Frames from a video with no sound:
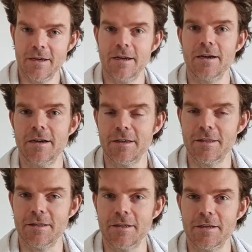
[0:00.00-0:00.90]

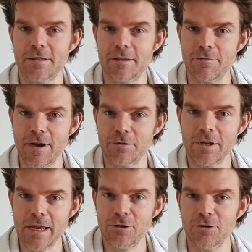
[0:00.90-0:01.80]
that is the
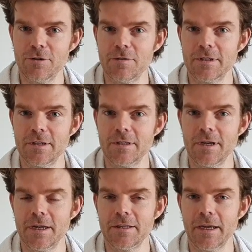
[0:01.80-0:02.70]
foundation of this
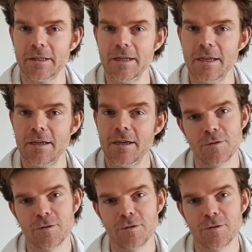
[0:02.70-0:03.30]
entire technique.